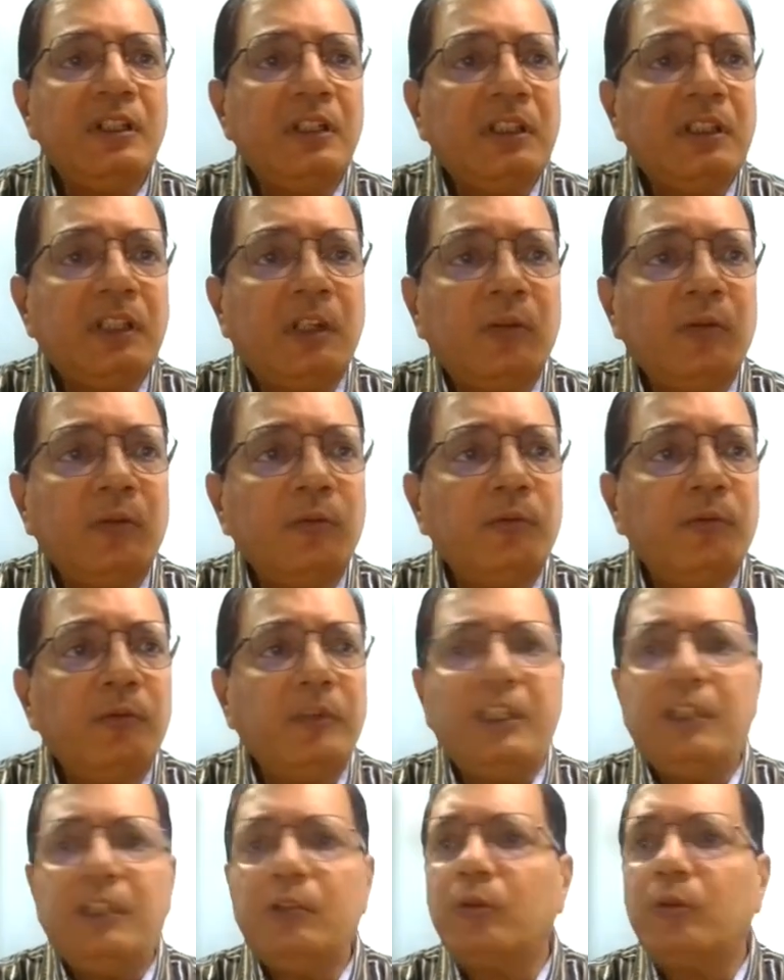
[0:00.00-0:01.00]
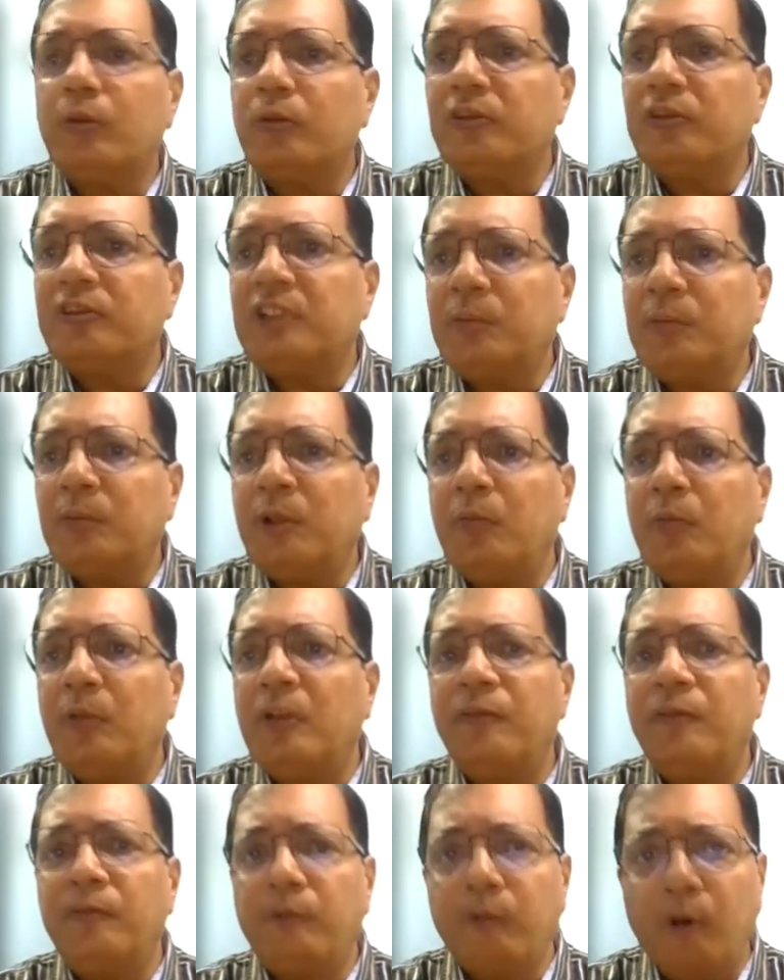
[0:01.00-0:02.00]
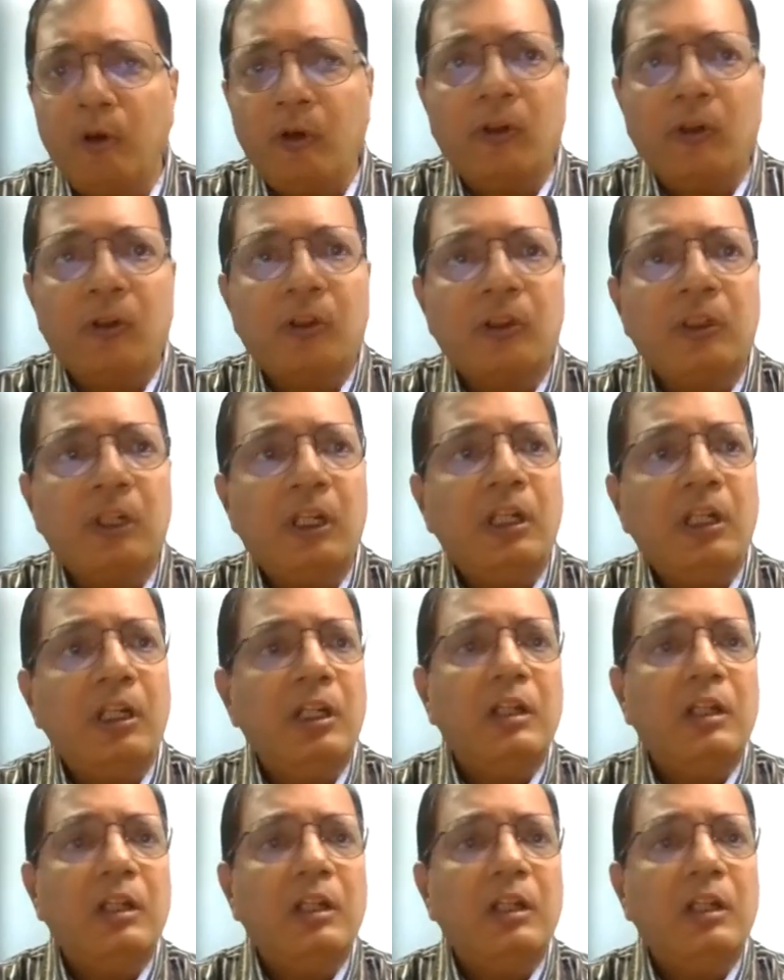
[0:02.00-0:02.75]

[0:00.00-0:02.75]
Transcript: Now we go to step number 4,